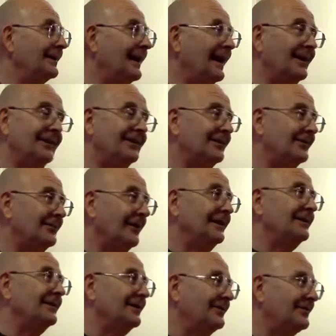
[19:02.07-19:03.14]
at a
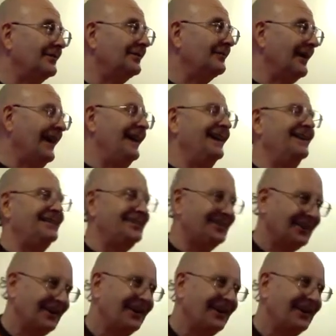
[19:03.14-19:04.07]
great disadvantage."